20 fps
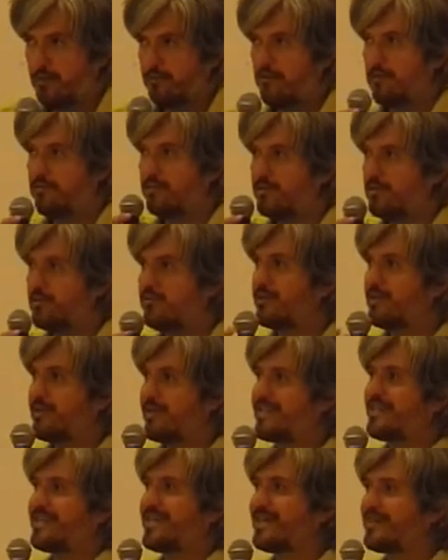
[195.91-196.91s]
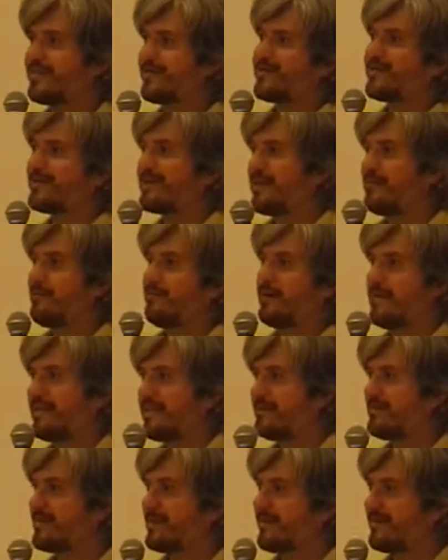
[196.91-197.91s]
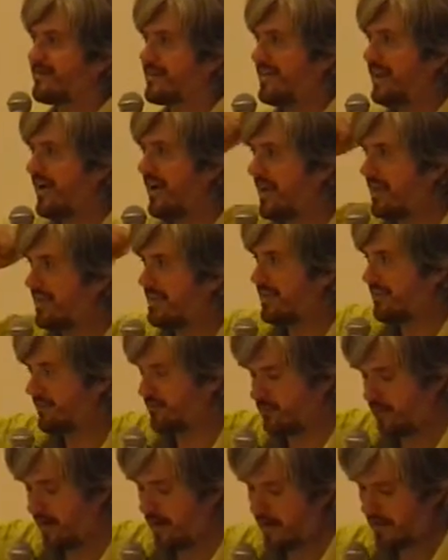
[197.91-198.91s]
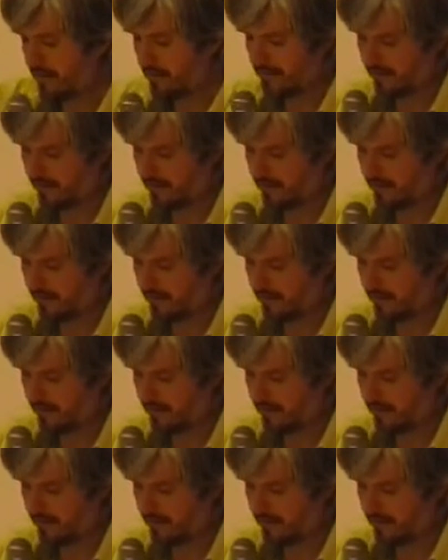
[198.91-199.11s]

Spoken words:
People who just start to scream by themselves, yeah, that's right.